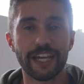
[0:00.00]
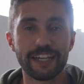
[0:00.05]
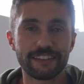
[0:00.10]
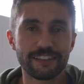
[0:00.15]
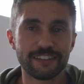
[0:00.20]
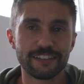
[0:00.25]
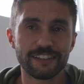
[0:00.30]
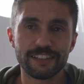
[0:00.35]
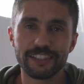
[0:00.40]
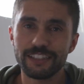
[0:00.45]

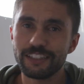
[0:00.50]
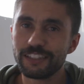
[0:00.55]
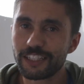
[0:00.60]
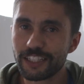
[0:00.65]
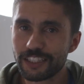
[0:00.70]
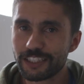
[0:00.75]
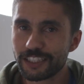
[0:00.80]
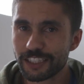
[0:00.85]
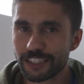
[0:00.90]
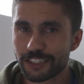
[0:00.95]
and the
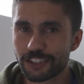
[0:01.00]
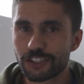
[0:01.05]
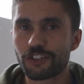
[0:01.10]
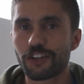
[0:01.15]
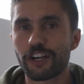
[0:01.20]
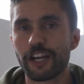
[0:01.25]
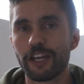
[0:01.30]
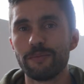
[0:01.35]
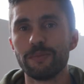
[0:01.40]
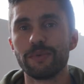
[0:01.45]
indigenous
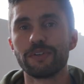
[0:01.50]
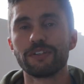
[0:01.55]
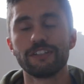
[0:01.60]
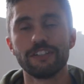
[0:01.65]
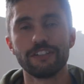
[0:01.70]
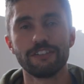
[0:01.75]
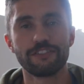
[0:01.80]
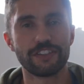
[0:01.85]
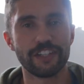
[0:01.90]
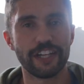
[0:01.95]
tribe
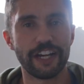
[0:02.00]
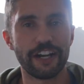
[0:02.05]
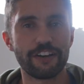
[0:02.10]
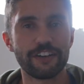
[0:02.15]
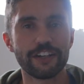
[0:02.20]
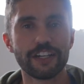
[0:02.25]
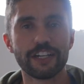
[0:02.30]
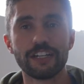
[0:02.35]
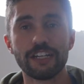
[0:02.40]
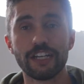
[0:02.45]
of the
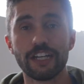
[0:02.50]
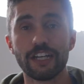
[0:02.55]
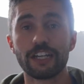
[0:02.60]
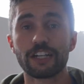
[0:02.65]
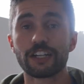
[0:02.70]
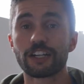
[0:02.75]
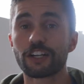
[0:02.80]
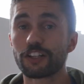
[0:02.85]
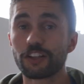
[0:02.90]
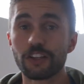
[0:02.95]
area
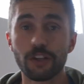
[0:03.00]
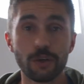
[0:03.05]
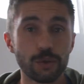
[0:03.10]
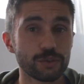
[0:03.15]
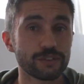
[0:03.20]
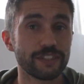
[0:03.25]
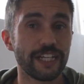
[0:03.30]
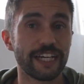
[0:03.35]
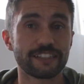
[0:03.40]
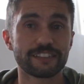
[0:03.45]

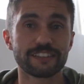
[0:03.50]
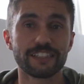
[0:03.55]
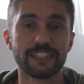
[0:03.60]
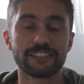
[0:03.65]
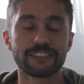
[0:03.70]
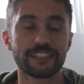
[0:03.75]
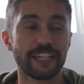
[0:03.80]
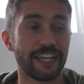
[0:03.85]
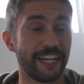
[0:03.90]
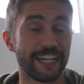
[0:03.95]
closed
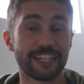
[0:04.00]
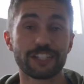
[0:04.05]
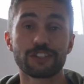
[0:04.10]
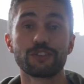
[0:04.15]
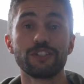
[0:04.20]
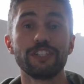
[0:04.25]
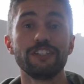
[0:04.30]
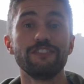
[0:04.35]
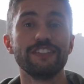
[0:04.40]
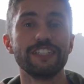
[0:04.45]
access and
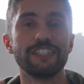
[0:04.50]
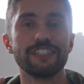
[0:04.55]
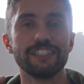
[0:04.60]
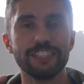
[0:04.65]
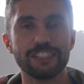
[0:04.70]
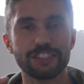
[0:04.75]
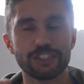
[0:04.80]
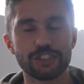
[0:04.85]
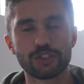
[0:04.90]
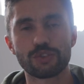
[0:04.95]
actually even
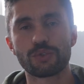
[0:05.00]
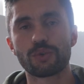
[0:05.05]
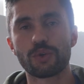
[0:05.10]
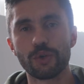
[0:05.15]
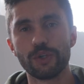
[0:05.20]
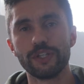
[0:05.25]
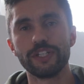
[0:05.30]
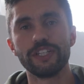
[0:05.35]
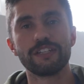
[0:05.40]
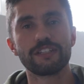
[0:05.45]

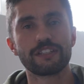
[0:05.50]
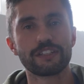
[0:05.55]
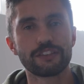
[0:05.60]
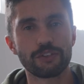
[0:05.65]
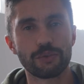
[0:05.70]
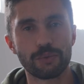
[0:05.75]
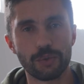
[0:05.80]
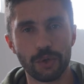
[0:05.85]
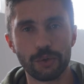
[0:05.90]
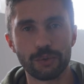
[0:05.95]
destroyed
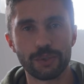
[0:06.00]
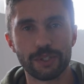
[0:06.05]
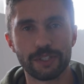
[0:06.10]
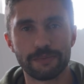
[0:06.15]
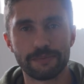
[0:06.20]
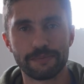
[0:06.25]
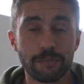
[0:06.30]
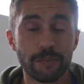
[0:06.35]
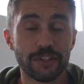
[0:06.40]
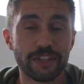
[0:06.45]
the road.
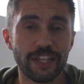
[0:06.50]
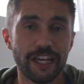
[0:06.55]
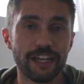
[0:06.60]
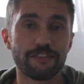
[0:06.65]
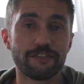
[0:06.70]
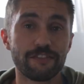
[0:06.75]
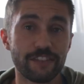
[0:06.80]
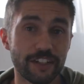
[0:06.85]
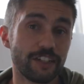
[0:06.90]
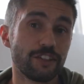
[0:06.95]
But
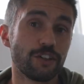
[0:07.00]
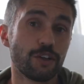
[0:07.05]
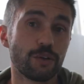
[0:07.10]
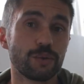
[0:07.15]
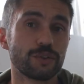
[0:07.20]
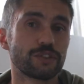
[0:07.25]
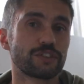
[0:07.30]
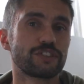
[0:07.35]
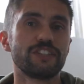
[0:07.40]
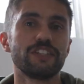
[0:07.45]
that video
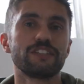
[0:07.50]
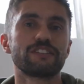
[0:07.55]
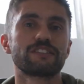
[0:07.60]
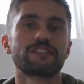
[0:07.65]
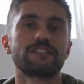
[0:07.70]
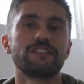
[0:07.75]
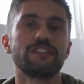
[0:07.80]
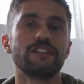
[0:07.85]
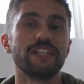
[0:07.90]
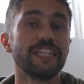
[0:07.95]
was
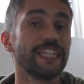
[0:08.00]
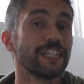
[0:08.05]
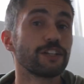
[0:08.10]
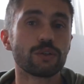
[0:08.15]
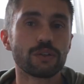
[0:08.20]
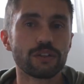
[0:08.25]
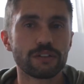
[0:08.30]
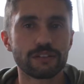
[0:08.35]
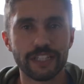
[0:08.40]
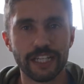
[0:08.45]
just the
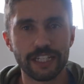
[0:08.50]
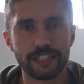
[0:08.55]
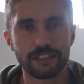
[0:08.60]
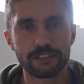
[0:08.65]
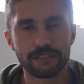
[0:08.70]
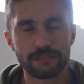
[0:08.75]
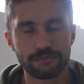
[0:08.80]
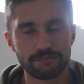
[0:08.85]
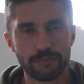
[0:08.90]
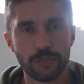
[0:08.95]
needle that
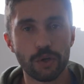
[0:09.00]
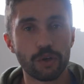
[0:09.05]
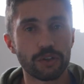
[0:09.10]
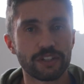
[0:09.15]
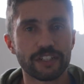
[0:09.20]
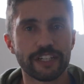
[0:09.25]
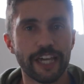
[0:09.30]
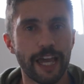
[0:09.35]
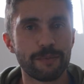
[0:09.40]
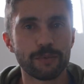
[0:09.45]
broke
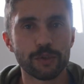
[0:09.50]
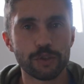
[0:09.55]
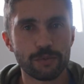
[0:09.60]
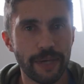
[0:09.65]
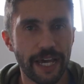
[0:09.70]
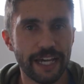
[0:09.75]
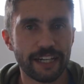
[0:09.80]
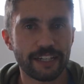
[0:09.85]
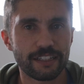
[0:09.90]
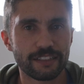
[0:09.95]
the camel's
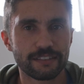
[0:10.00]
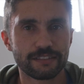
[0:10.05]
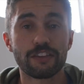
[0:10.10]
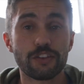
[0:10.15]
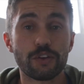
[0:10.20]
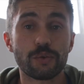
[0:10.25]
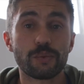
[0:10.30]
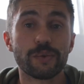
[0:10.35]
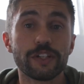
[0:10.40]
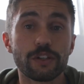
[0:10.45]
back.
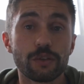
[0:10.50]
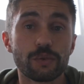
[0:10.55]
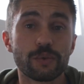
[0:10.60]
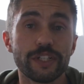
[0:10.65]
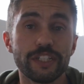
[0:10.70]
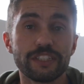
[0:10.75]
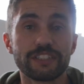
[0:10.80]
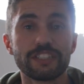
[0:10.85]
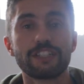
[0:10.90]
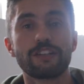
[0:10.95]
The real
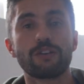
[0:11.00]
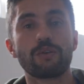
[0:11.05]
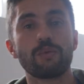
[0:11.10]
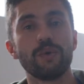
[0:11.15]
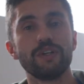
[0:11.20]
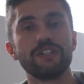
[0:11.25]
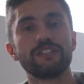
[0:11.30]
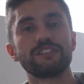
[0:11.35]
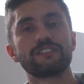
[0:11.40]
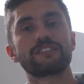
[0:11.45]
reason
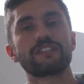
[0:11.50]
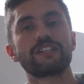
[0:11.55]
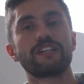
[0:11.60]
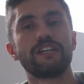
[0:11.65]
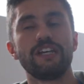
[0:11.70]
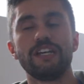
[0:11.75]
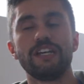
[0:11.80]
was